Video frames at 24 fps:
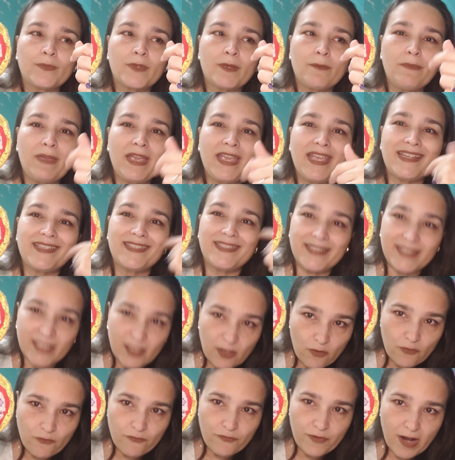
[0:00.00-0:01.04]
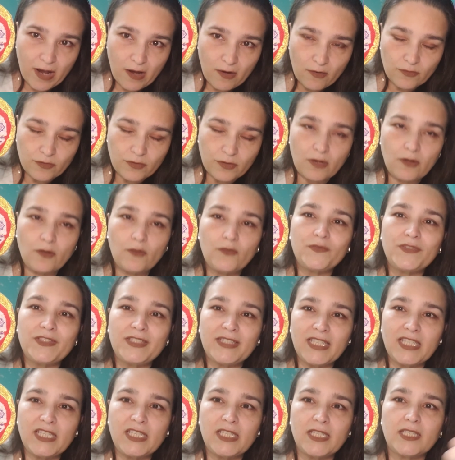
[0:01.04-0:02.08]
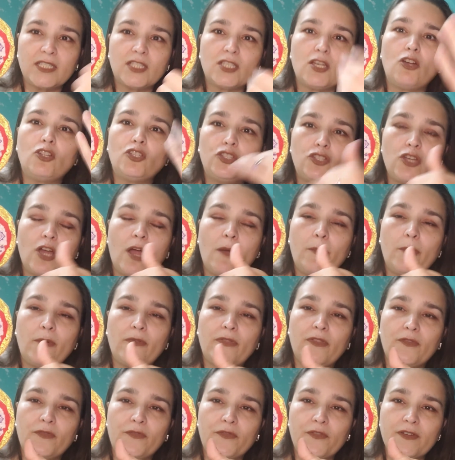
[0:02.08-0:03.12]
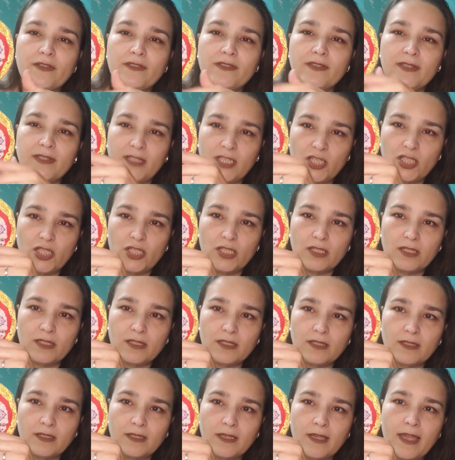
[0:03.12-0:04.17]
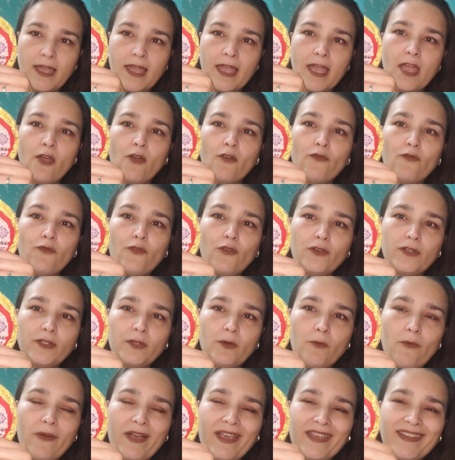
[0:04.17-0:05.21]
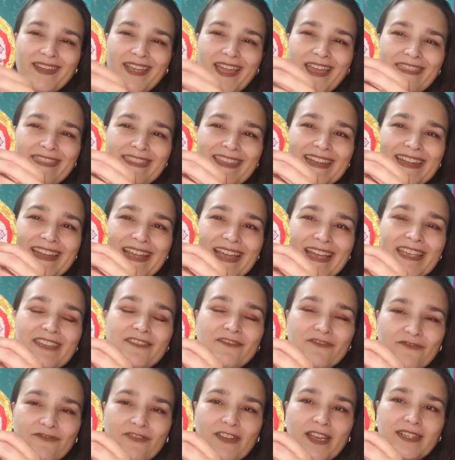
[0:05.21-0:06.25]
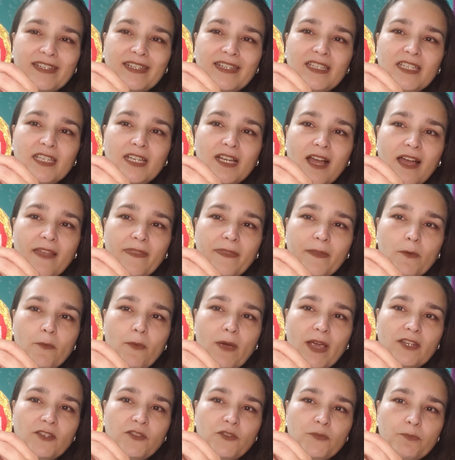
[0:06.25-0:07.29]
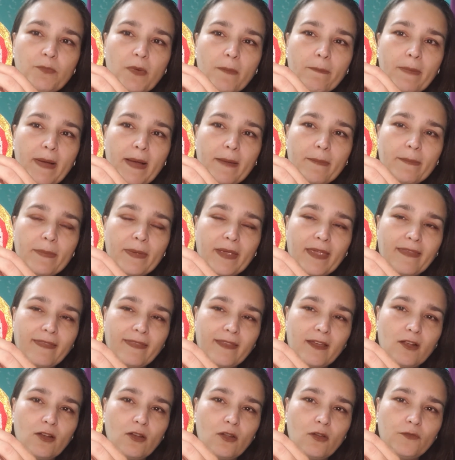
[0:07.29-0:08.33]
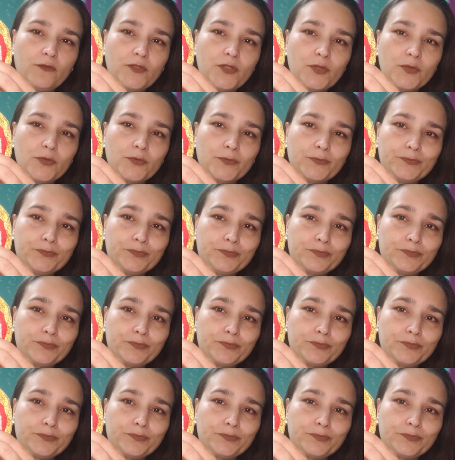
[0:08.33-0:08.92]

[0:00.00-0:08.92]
make a second round of stitches on top of the first stitches for the white. And then I finally got the white to pop up in the glove too.